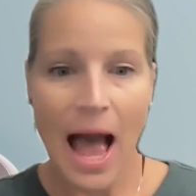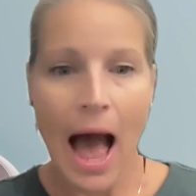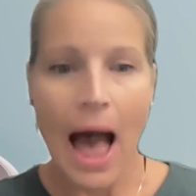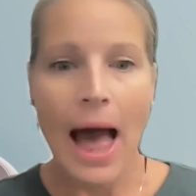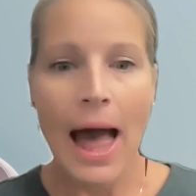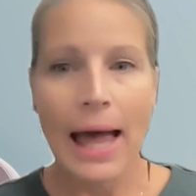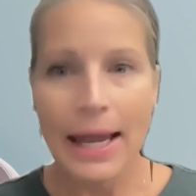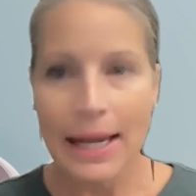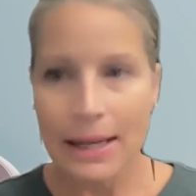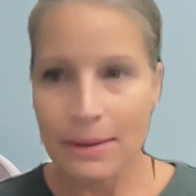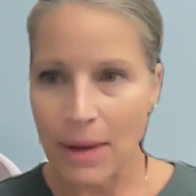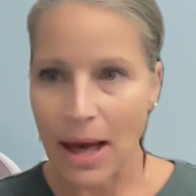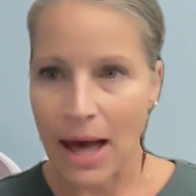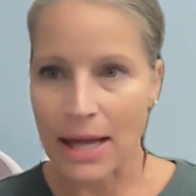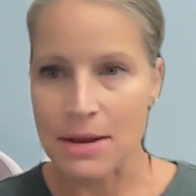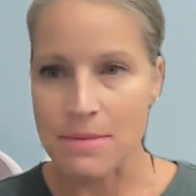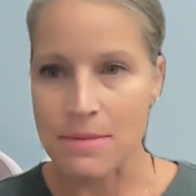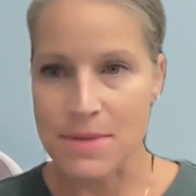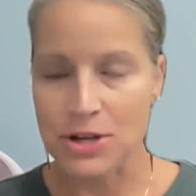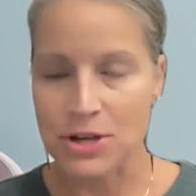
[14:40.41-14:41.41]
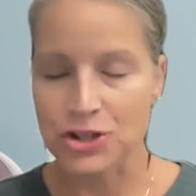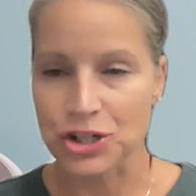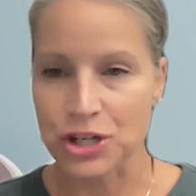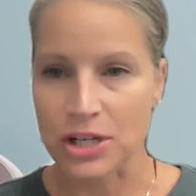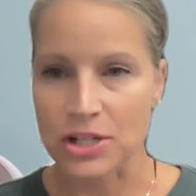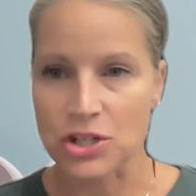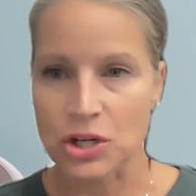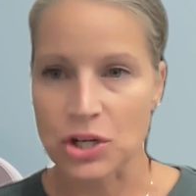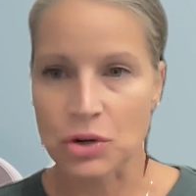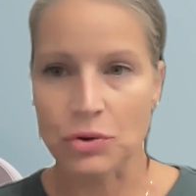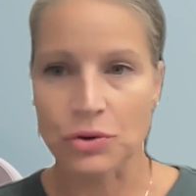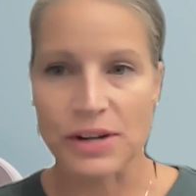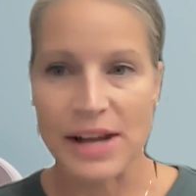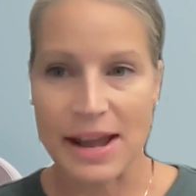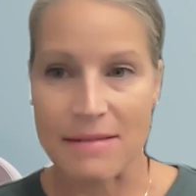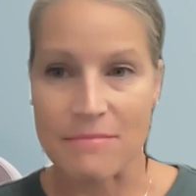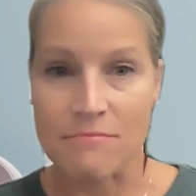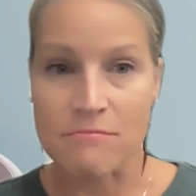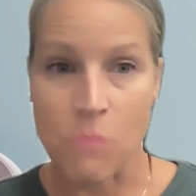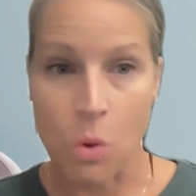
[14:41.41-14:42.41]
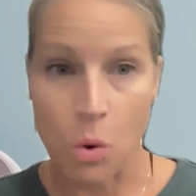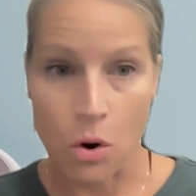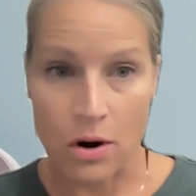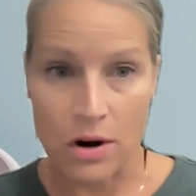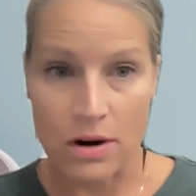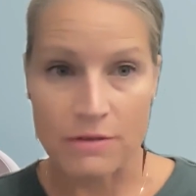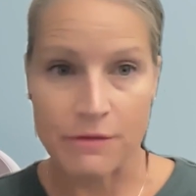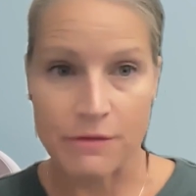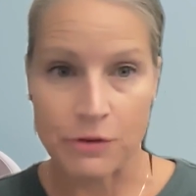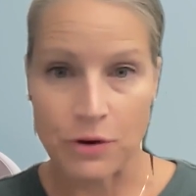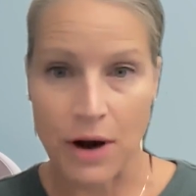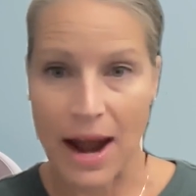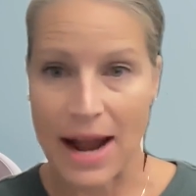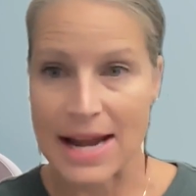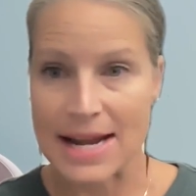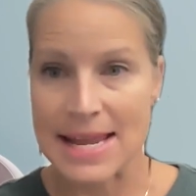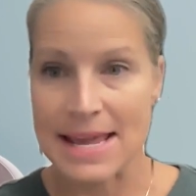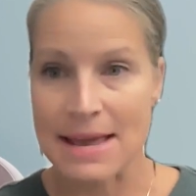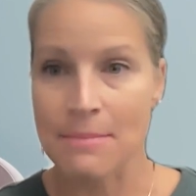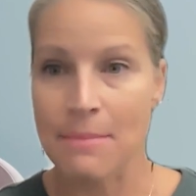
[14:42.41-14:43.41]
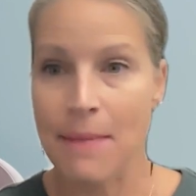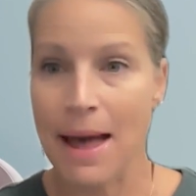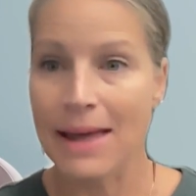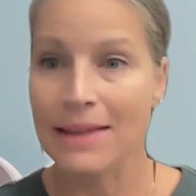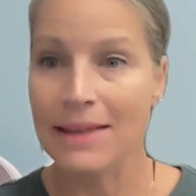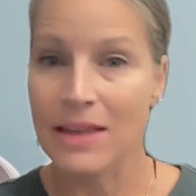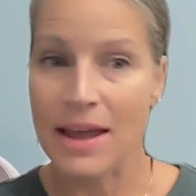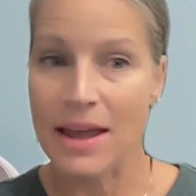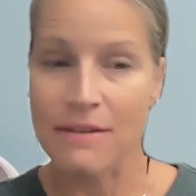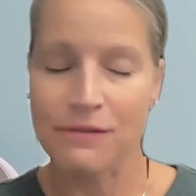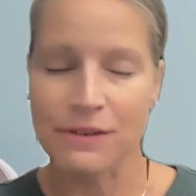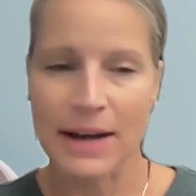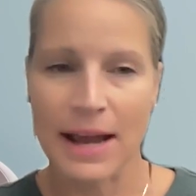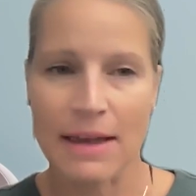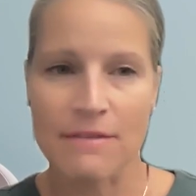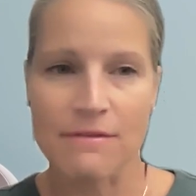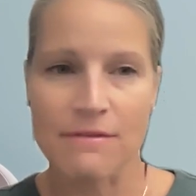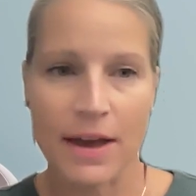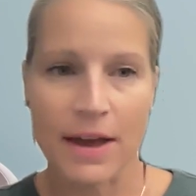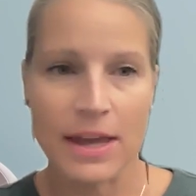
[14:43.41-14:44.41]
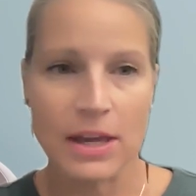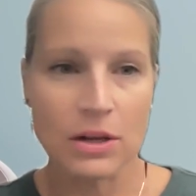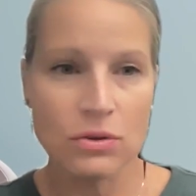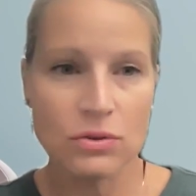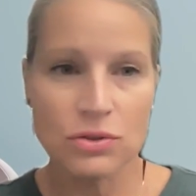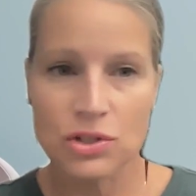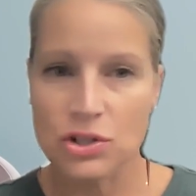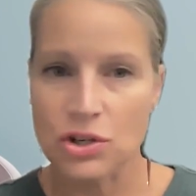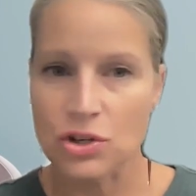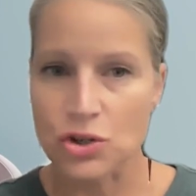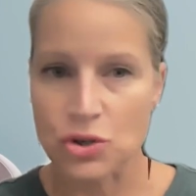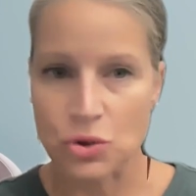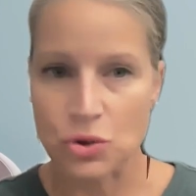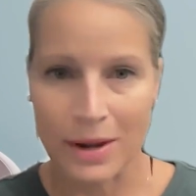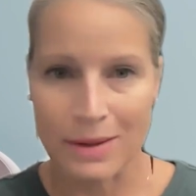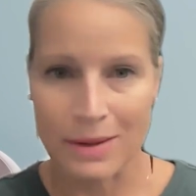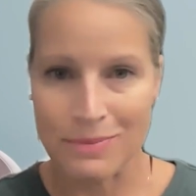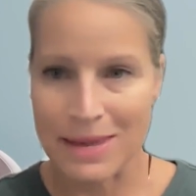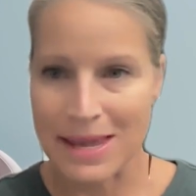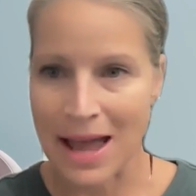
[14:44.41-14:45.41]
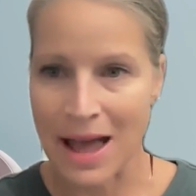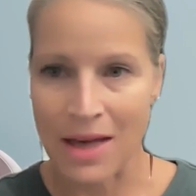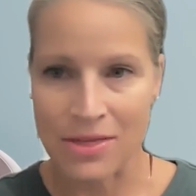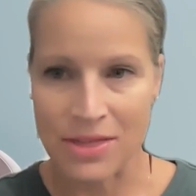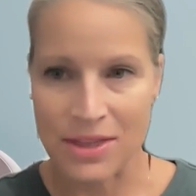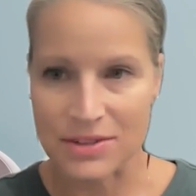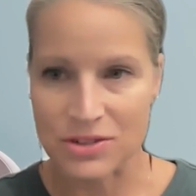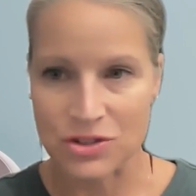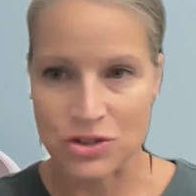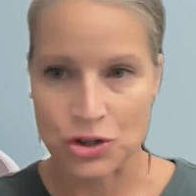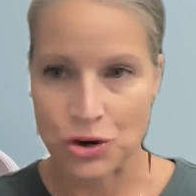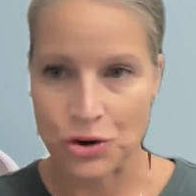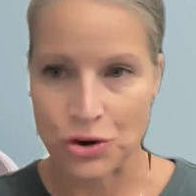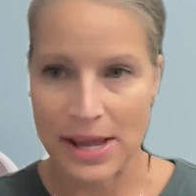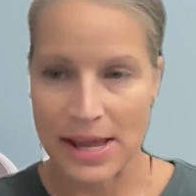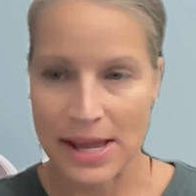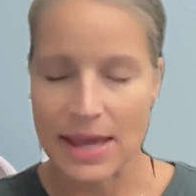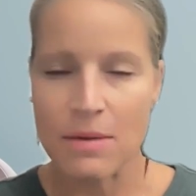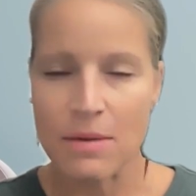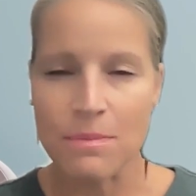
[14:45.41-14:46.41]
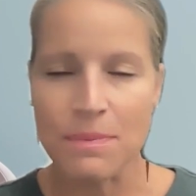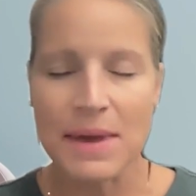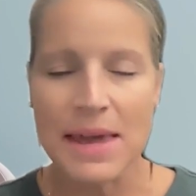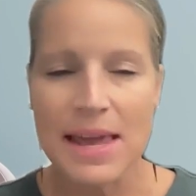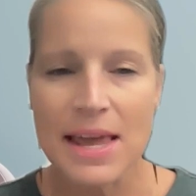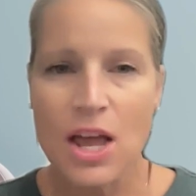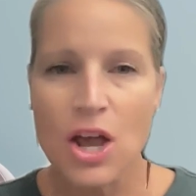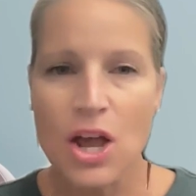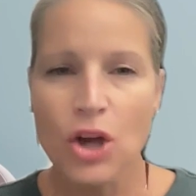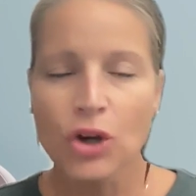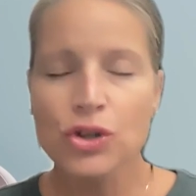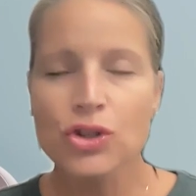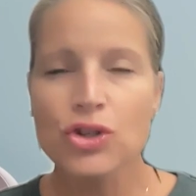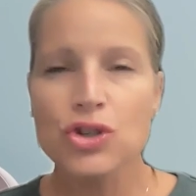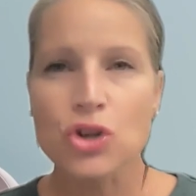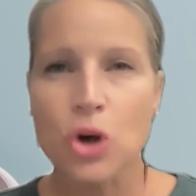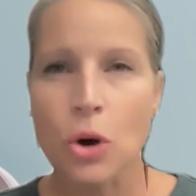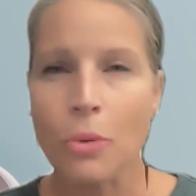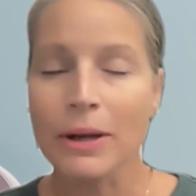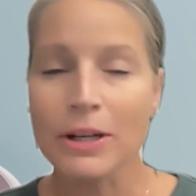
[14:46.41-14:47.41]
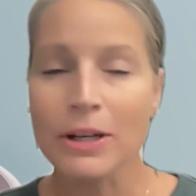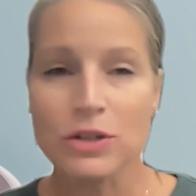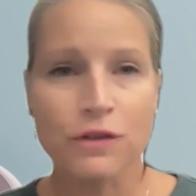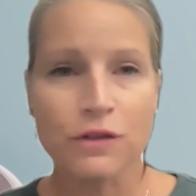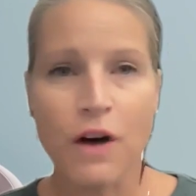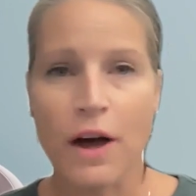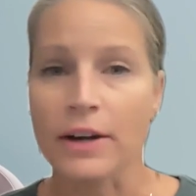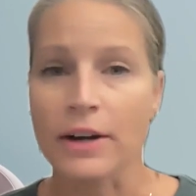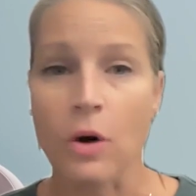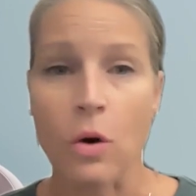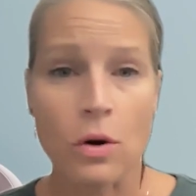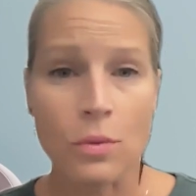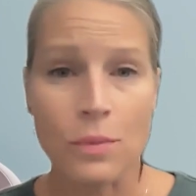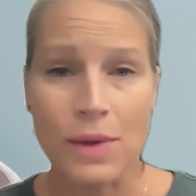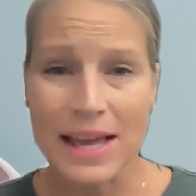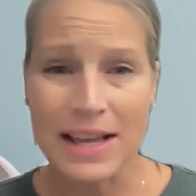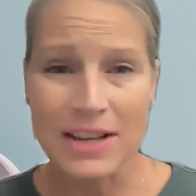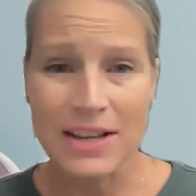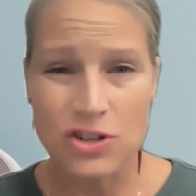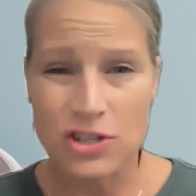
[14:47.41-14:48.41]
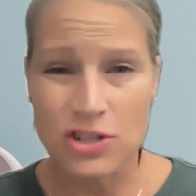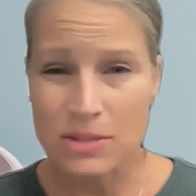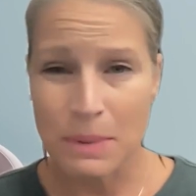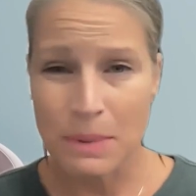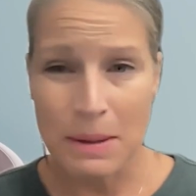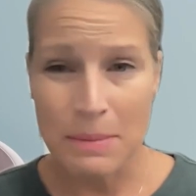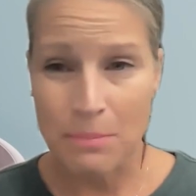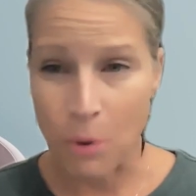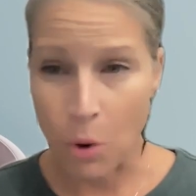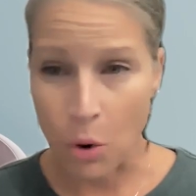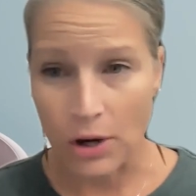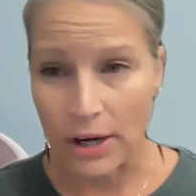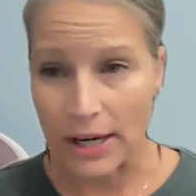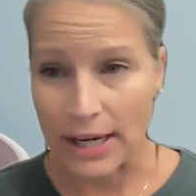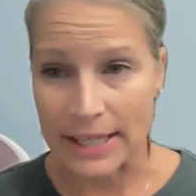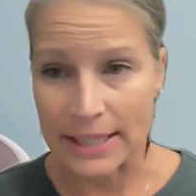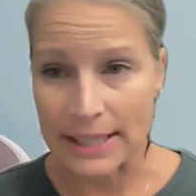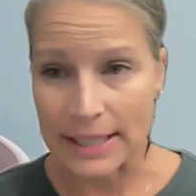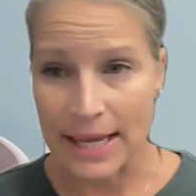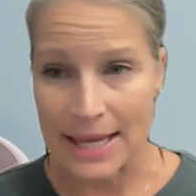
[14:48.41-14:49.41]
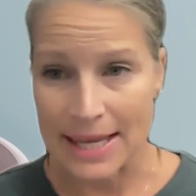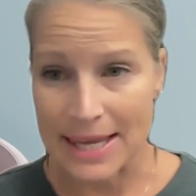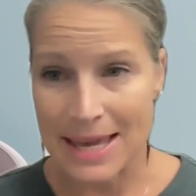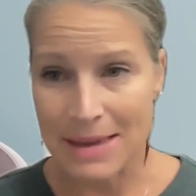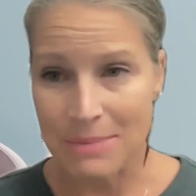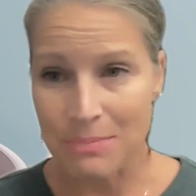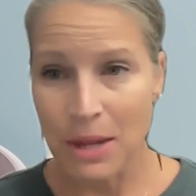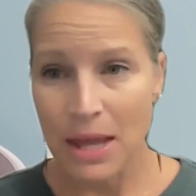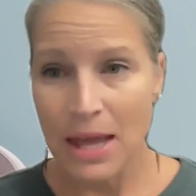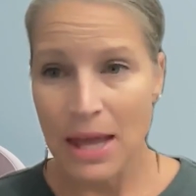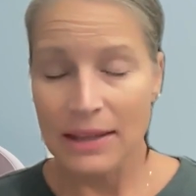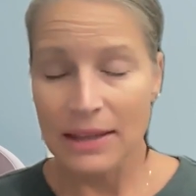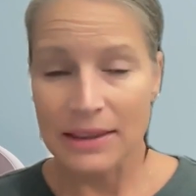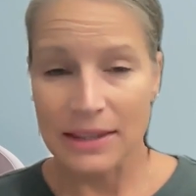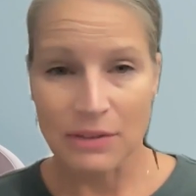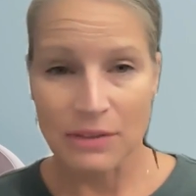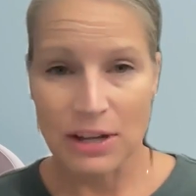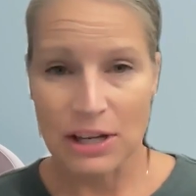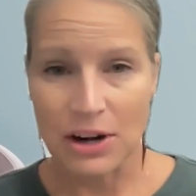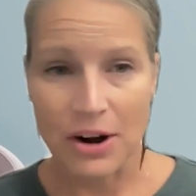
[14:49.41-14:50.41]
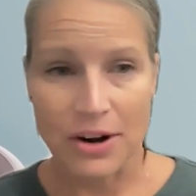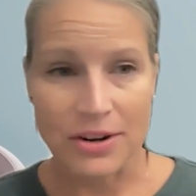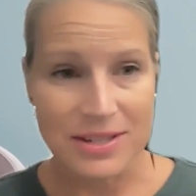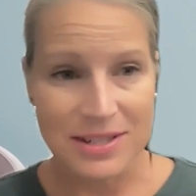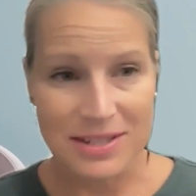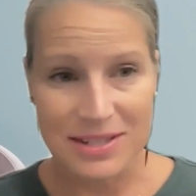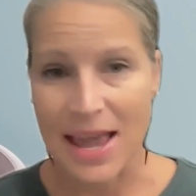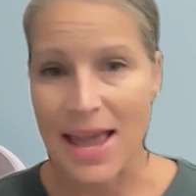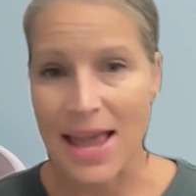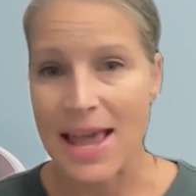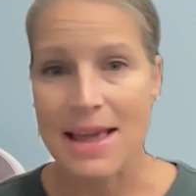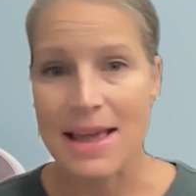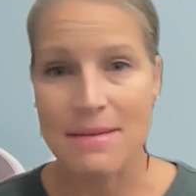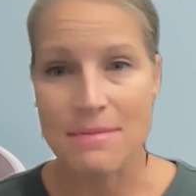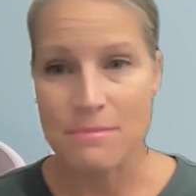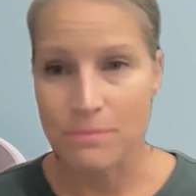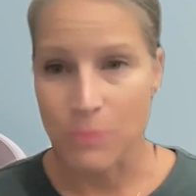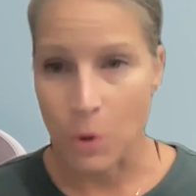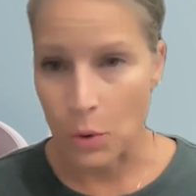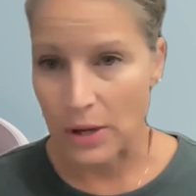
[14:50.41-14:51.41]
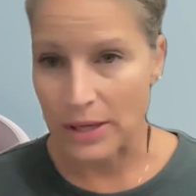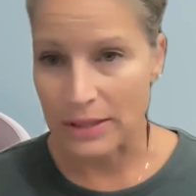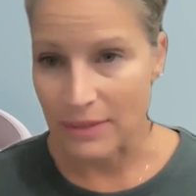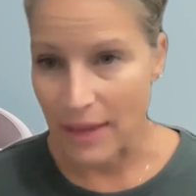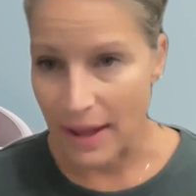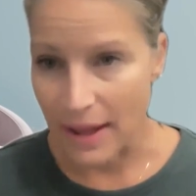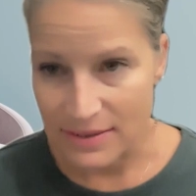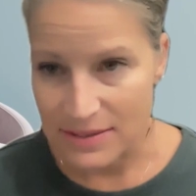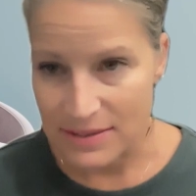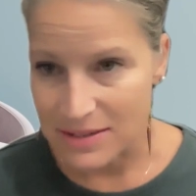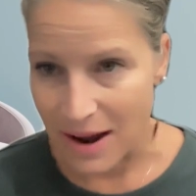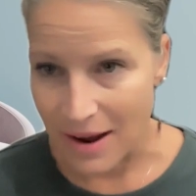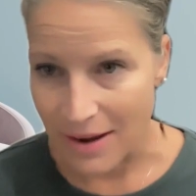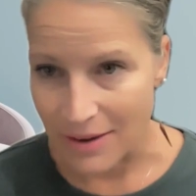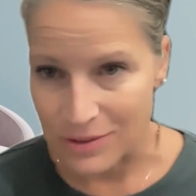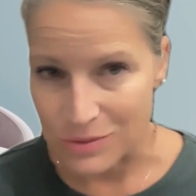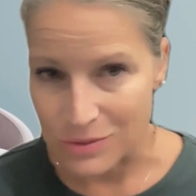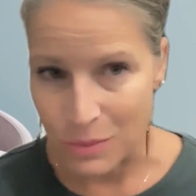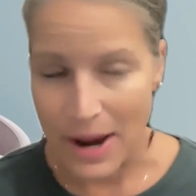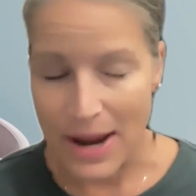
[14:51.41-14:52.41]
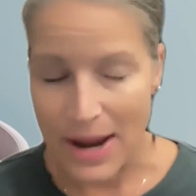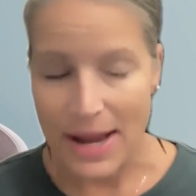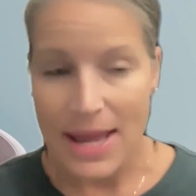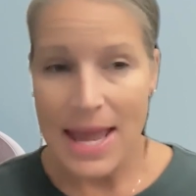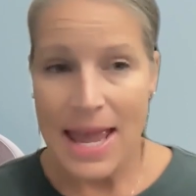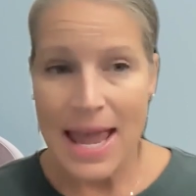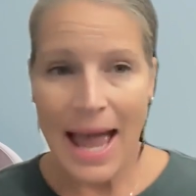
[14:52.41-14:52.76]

I am on a mission to create more variety in my life, and I invite you to join me on this journey. It can be so much fun, or we can just be boring and keep living our same boring lifestyles, right?